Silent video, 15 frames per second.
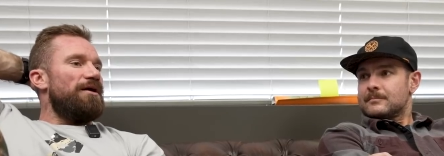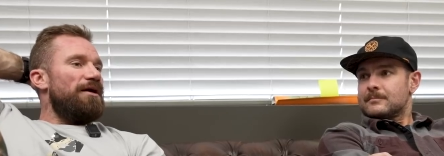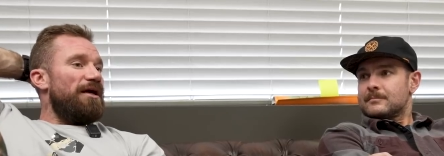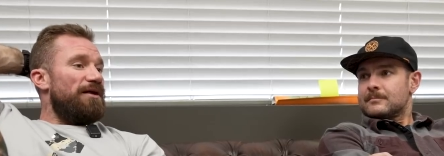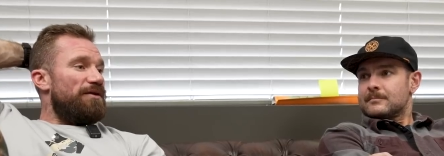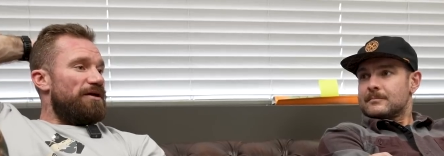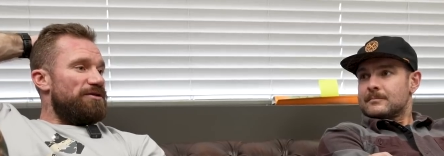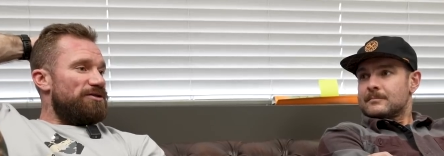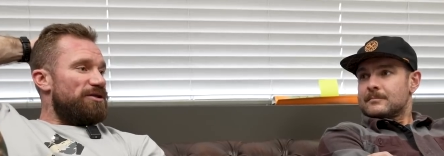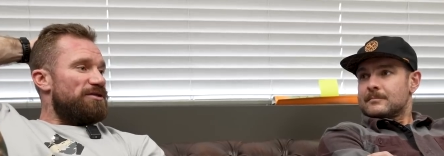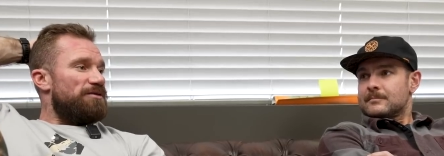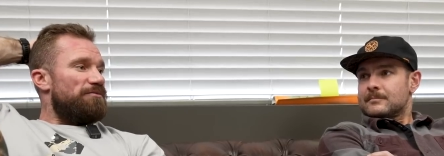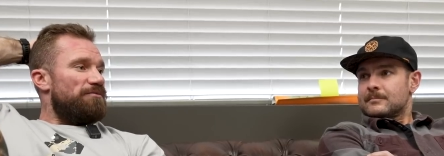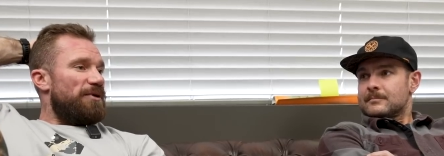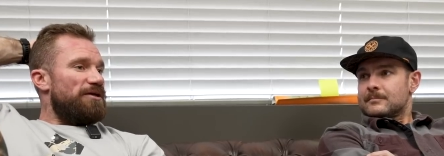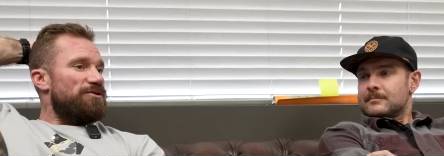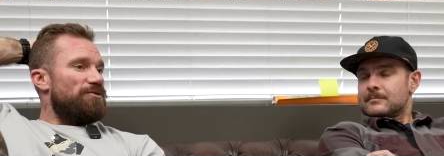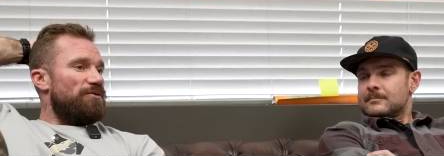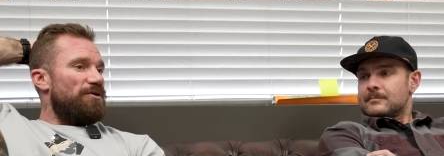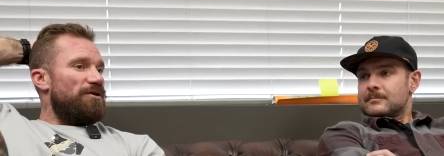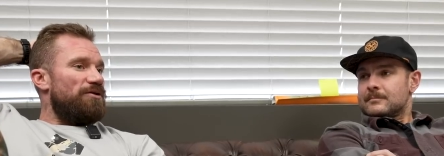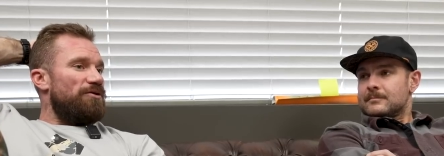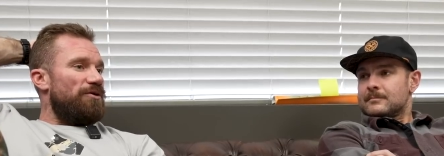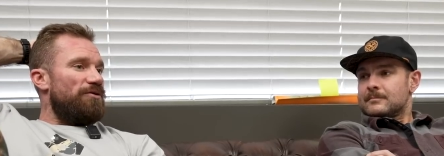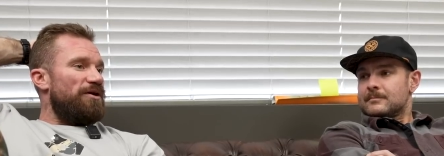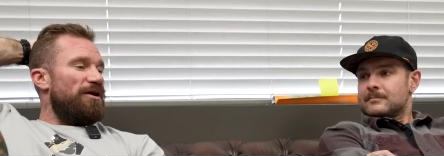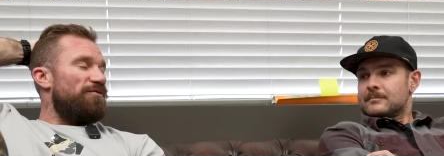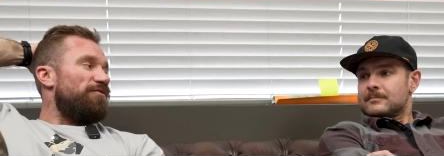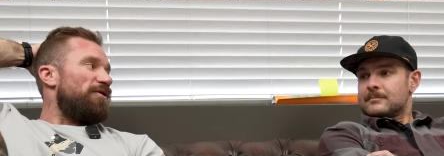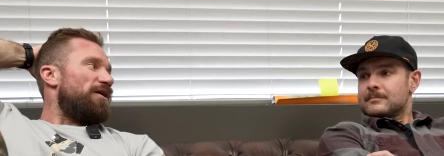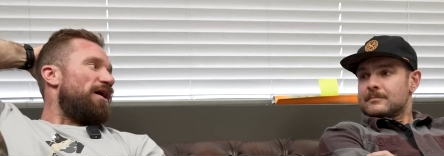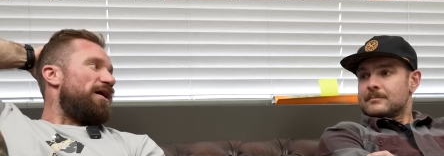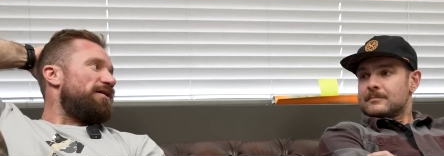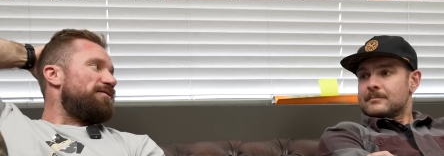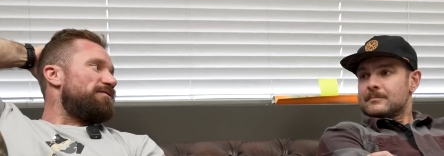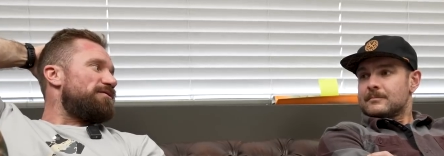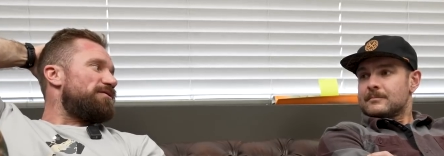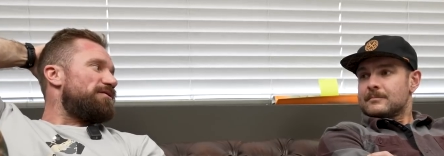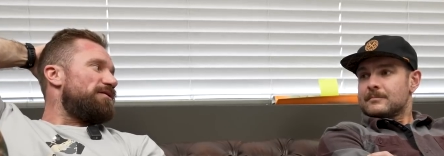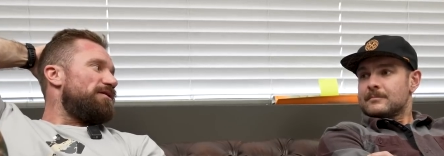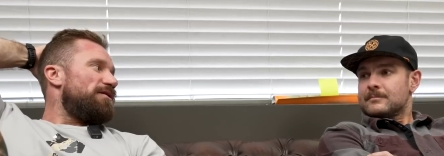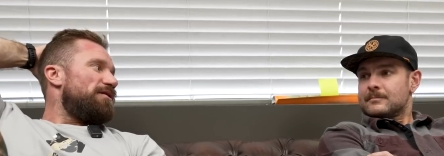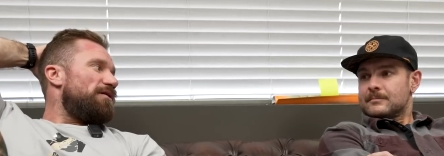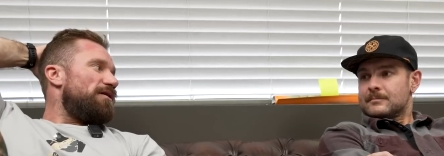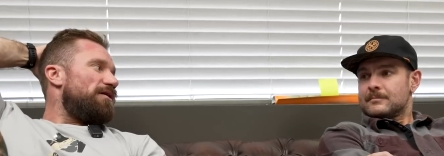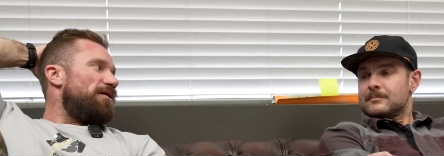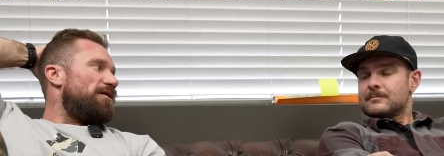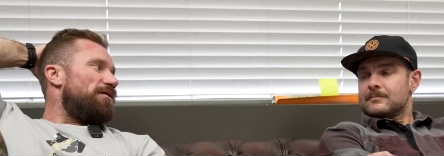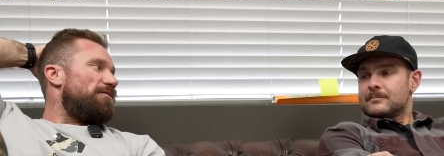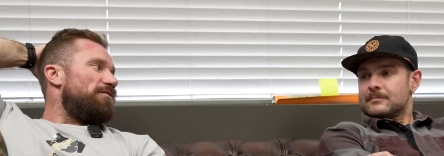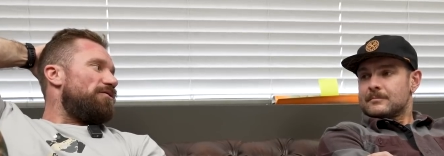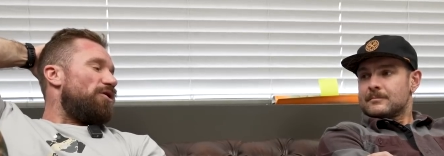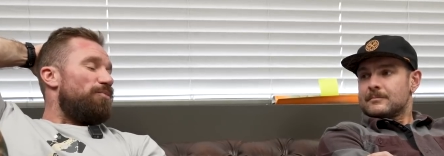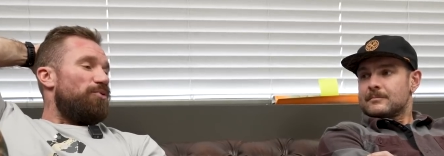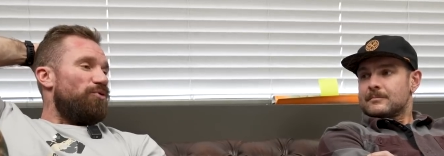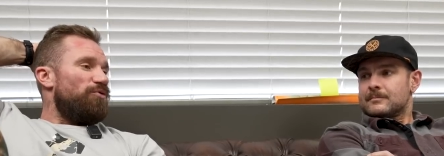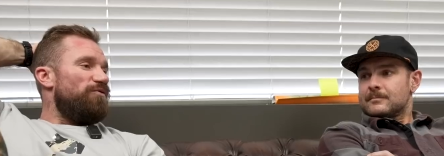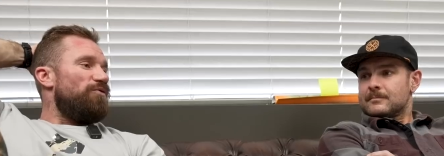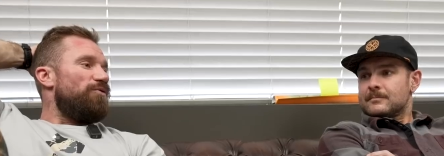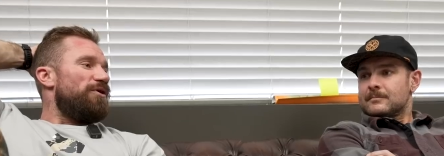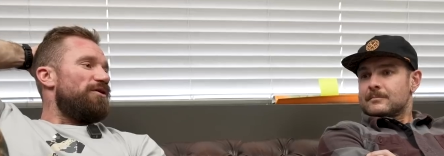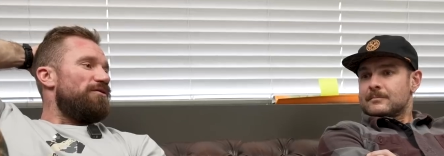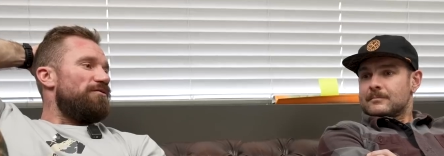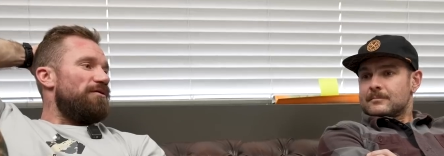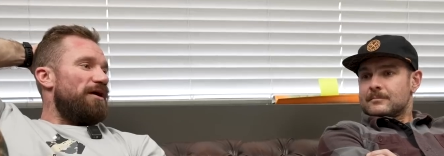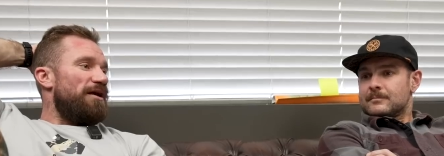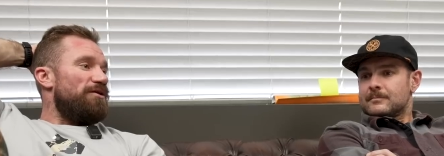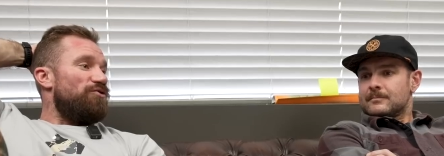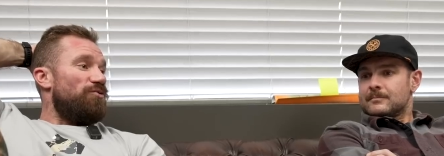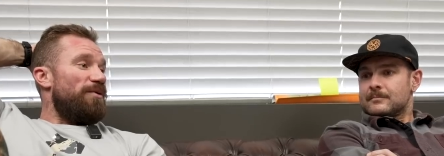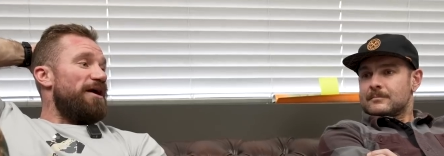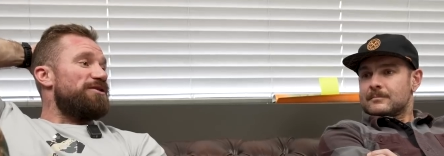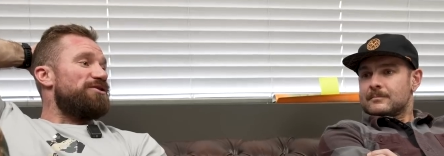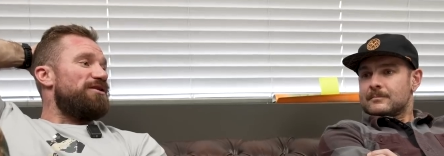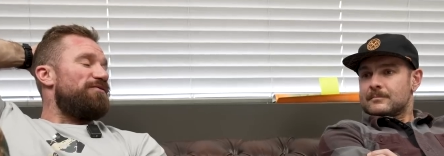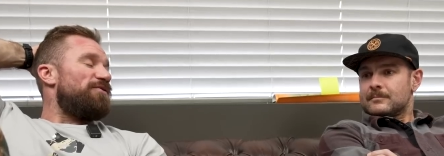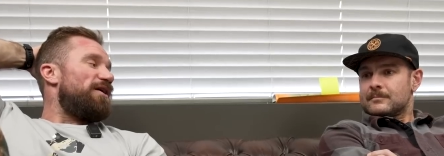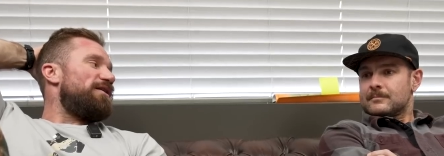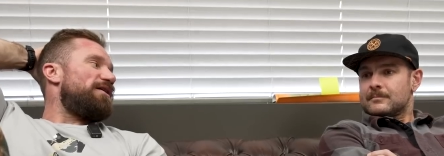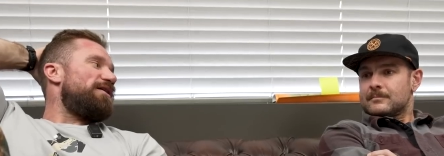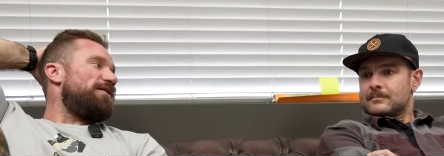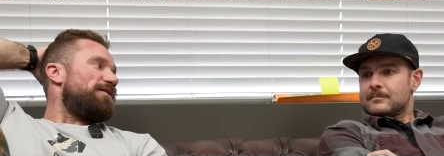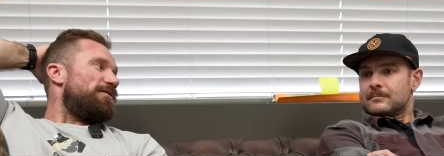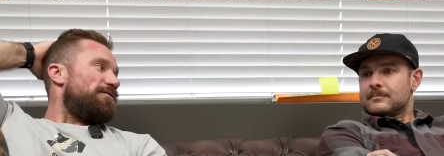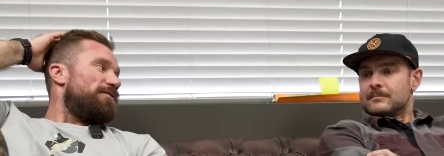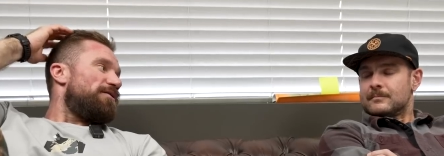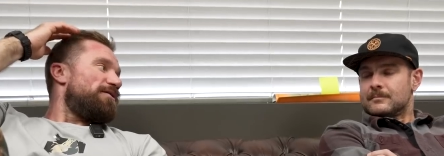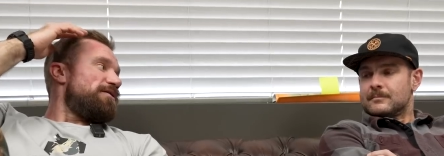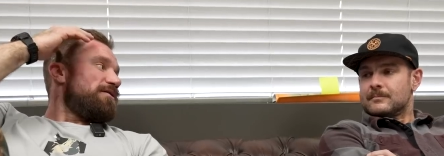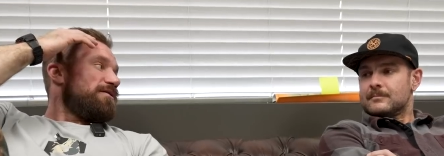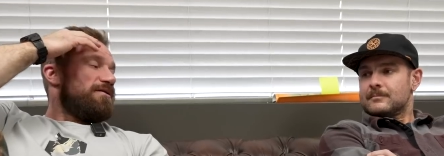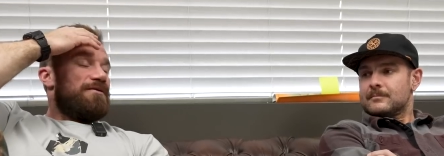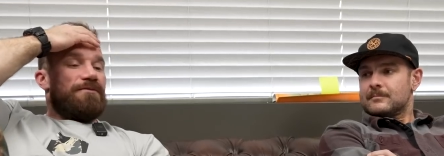Speaker 1: And then just make sure that you're there for guidance and approval and, and direction if they need it. Mm-hmm.